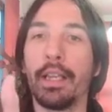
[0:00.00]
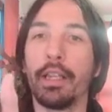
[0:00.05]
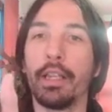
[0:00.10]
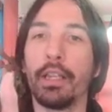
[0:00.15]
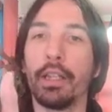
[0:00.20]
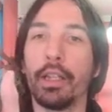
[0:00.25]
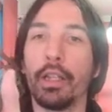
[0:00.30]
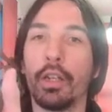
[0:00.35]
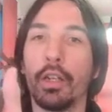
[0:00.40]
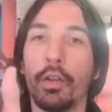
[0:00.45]

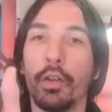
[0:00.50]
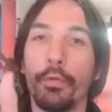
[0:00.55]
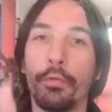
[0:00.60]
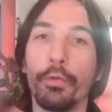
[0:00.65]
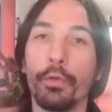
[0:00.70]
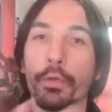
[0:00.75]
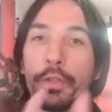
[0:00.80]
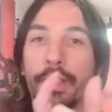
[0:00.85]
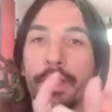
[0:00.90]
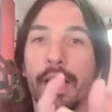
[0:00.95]
a
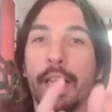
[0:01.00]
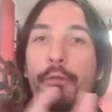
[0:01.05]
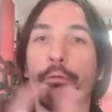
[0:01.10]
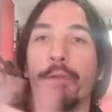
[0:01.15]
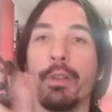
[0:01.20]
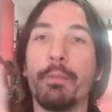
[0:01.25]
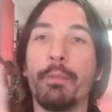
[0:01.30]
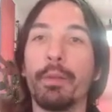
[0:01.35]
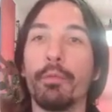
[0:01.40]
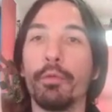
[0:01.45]
full cell, we'll
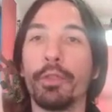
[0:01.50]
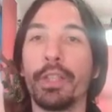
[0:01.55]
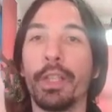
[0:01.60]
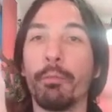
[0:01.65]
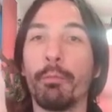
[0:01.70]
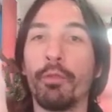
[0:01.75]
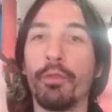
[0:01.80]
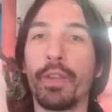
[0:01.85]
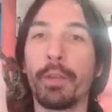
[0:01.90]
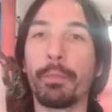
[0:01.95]
be
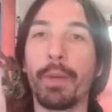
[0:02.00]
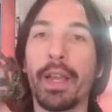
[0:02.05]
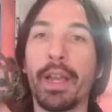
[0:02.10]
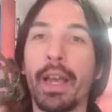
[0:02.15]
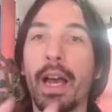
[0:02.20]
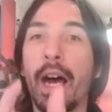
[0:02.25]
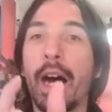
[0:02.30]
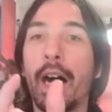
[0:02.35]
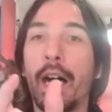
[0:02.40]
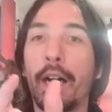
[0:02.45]
moving by
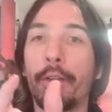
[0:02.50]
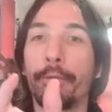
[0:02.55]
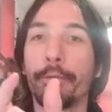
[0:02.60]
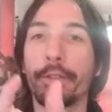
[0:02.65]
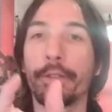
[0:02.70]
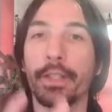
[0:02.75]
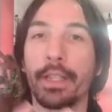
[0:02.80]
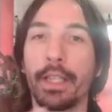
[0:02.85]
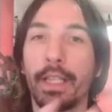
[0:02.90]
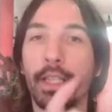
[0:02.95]
half a
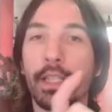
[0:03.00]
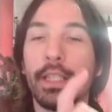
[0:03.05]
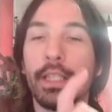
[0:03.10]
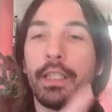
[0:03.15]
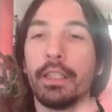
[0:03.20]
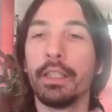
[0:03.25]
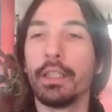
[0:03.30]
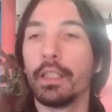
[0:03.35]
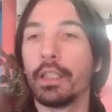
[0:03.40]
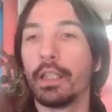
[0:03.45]
cell
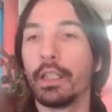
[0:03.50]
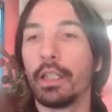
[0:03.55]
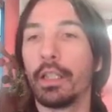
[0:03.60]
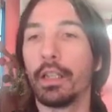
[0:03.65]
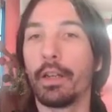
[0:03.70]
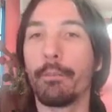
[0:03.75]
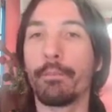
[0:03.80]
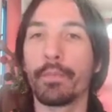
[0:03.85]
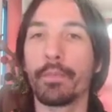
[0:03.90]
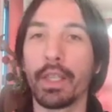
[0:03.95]

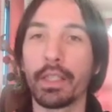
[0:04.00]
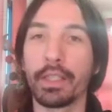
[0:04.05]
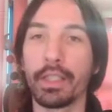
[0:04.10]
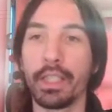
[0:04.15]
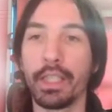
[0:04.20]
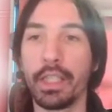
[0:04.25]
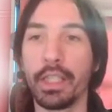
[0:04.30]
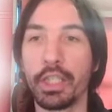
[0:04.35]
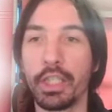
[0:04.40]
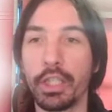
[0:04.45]
at
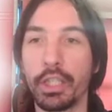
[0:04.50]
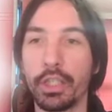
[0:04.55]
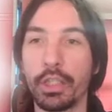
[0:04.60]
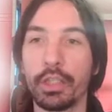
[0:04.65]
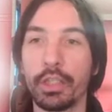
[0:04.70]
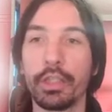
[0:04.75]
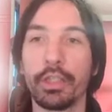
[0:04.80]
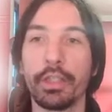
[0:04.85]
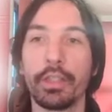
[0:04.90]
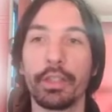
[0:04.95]
each
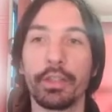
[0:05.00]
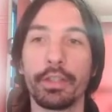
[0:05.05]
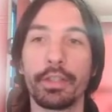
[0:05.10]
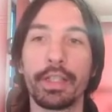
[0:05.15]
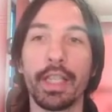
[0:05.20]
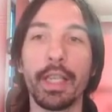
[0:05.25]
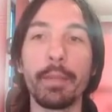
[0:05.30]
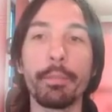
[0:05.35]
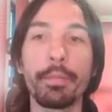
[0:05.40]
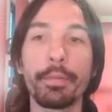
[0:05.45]

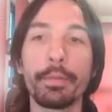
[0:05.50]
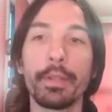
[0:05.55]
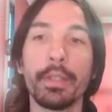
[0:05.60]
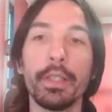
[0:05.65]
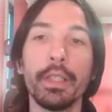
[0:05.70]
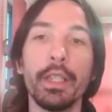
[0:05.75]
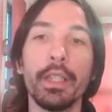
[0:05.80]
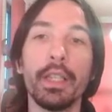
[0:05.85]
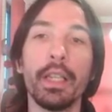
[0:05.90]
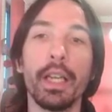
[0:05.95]
step.
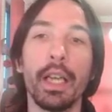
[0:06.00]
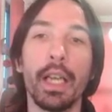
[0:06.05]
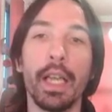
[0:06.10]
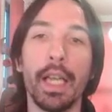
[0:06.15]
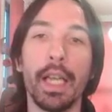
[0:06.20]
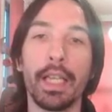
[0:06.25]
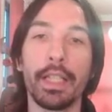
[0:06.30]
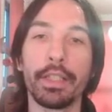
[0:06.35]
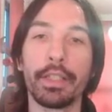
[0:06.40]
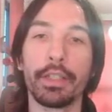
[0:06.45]

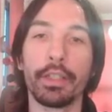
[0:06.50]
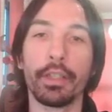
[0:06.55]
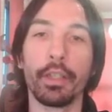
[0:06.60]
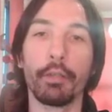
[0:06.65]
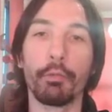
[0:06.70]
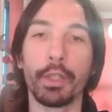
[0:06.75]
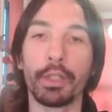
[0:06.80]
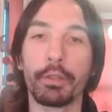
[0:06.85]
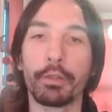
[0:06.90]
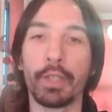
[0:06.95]
And
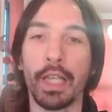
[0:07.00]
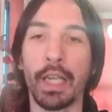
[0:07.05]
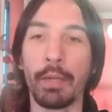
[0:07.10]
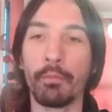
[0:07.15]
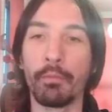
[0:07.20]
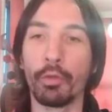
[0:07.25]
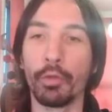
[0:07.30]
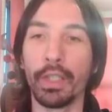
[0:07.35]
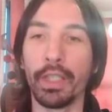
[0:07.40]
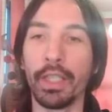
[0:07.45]
what I'm
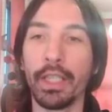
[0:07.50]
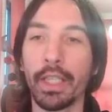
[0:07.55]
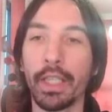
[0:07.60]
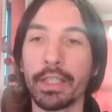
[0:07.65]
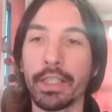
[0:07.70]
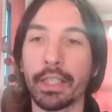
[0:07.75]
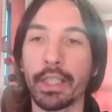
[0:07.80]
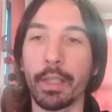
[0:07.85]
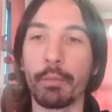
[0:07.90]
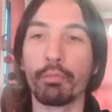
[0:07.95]
doing here is
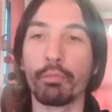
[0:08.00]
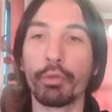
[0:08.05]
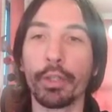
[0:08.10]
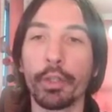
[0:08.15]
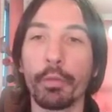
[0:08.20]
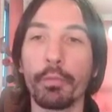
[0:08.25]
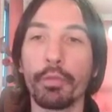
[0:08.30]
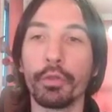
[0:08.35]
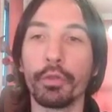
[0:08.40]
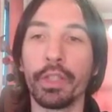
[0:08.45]
that I'm
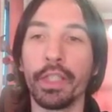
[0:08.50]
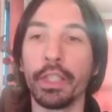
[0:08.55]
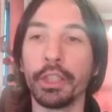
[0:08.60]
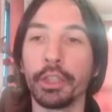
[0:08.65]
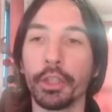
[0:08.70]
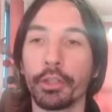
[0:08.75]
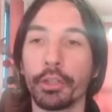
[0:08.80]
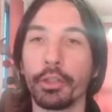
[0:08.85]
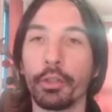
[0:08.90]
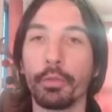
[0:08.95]
pre-computing
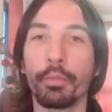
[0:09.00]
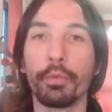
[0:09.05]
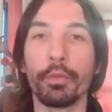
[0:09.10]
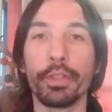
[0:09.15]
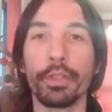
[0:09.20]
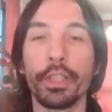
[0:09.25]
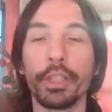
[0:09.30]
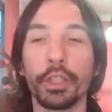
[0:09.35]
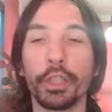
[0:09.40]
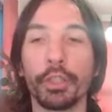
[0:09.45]
just the
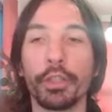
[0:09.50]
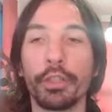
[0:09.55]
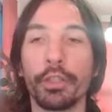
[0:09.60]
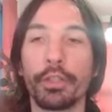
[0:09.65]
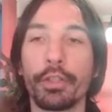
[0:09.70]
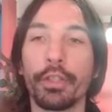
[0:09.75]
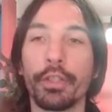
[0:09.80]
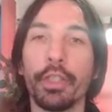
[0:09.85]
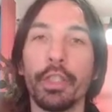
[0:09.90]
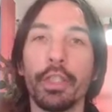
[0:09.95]

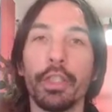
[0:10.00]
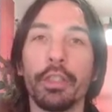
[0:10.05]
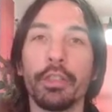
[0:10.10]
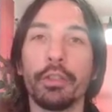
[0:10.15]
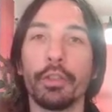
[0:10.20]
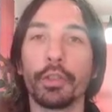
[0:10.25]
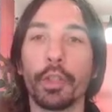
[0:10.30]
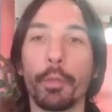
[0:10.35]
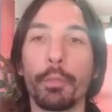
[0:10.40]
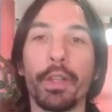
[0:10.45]
positions, the
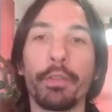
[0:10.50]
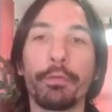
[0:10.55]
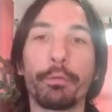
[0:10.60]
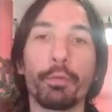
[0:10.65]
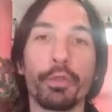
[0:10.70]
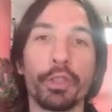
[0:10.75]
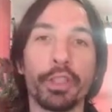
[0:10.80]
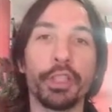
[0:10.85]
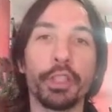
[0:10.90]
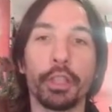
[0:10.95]
top left
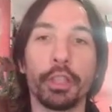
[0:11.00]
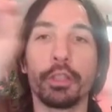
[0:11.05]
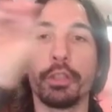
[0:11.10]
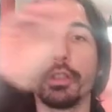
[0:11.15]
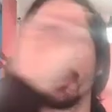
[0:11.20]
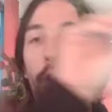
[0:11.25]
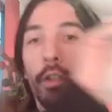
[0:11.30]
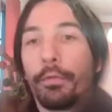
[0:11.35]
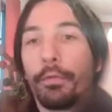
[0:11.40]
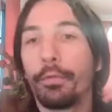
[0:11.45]
position
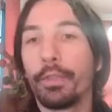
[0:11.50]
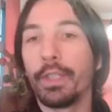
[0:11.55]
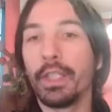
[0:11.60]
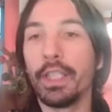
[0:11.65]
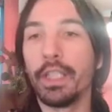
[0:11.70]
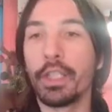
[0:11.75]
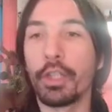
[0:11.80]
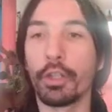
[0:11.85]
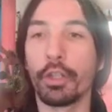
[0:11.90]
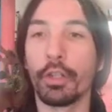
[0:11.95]
of
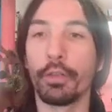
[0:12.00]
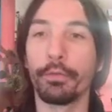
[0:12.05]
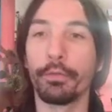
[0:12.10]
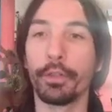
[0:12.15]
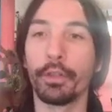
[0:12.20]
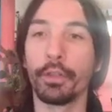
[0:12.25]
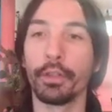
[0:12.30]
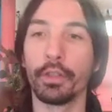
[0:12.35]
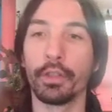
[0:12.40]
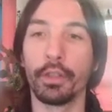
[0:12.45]
each of
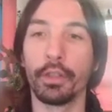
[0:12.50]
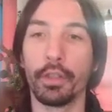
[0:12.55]
the